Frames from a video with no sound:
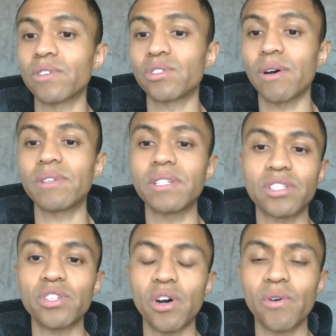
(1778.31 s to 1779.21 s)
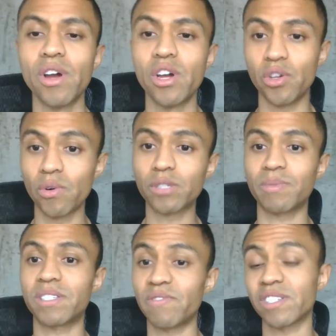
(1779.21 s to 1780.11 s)
So I would need to know your
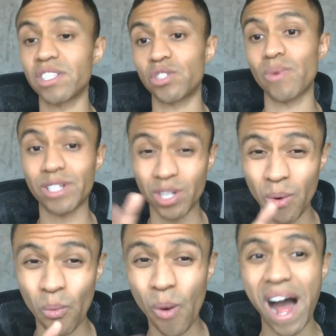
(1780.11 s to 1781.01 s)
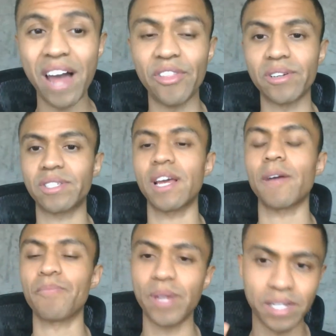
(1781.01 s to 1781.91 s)
specific situation and why they're saying
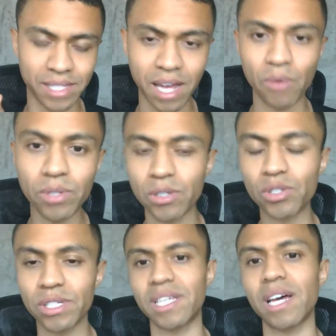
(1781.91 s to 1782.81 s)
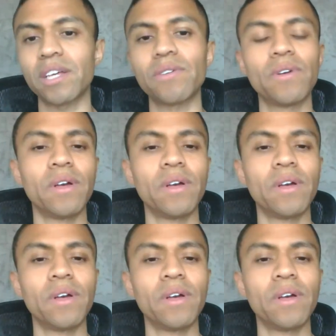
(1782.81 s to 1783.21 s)
because they will usually tell you.